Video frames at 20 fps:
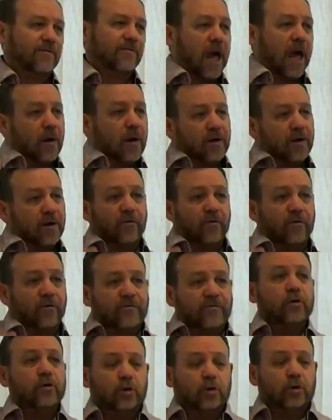of how it
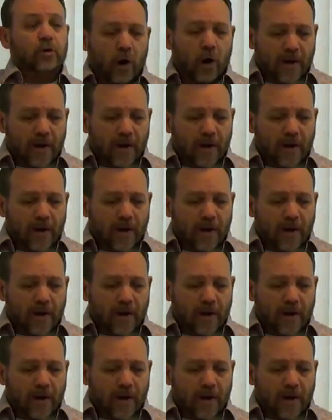fulfilled